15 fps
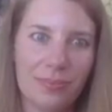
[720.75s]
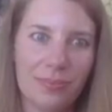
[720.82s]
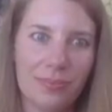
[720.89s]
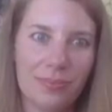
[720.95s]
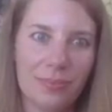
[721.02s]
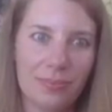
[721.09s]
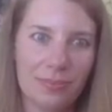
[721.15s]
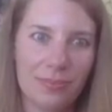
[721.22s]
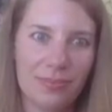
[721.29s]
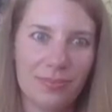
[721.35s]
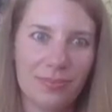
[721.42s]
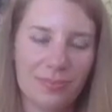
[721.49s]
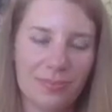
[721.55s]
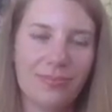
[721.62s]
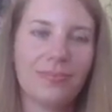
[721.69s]

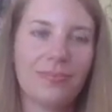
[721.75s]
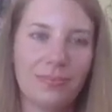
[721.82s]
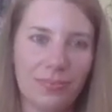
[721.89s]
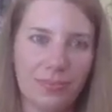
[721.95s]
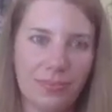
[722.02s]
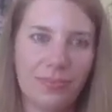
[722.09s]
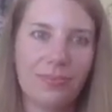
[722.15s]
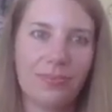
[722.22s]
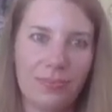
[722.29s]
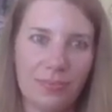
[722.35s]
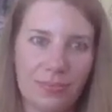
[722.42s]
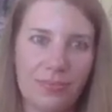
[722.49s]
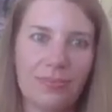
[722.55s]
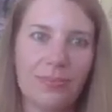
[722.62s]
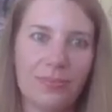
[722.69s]

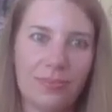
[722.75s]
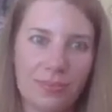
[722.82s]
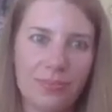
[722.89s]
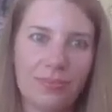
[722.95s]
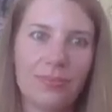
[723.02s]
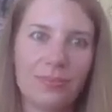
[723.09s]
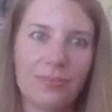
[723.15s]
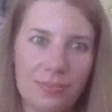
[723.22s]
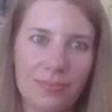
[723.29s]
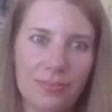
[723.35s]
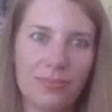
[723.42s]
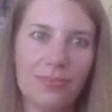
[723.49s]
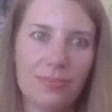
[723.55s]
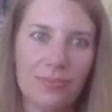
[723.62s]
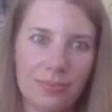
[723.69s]

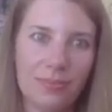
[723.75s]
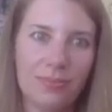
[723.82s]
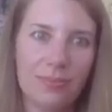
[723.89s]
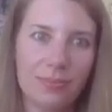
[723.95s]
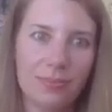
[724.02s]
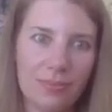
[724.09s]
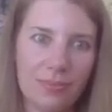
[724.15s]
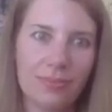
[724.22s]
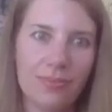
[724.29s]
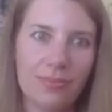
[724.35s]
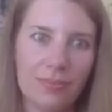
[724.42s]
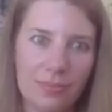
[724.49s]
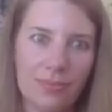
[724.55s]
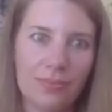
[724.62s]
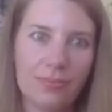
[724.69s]

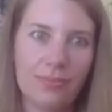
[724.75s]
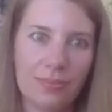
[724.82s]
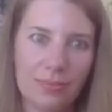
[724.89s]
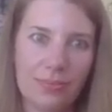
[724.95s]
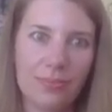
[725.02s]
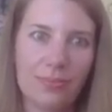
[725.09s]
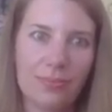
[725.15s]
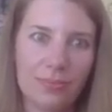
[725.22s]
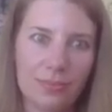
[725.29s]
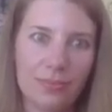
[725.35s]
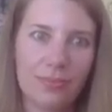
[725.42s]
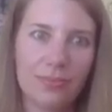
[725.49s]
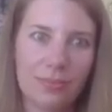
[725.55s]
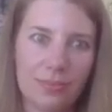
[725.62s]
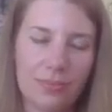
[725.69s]

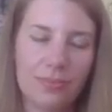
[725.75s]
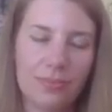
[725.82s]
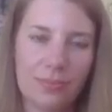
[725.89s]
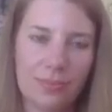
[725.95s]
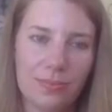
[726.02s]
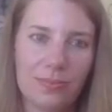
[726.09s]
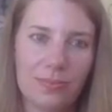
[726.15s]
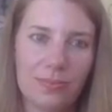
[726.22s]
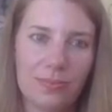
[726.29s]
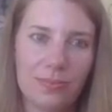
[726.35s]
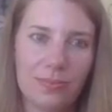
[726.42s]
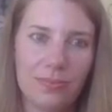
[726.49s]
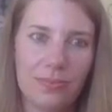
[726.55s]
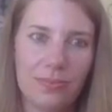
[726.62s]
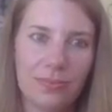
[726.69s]

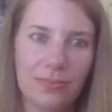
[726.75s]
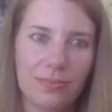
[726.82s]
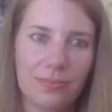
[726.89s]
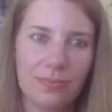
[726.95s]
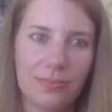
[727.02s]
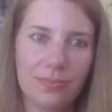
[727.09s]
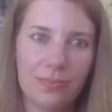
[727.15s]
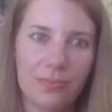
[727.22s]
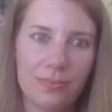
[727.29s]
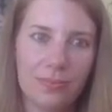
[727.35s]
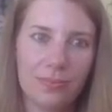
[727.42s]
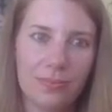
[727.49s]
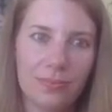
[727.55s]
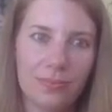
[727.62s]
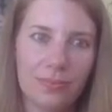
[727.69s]

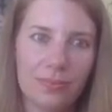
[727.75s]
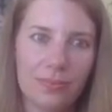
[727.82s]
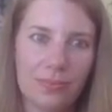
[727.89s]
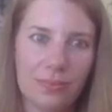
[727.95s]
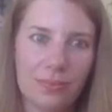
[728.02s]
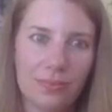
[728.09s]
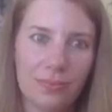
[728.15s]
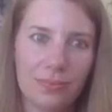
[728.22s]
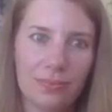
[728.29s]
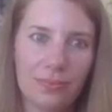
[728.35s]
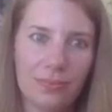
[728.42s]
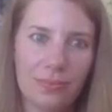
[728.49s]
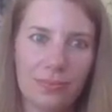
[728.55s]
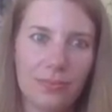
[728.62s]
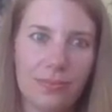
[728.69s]
No words are spoken by the person on screen.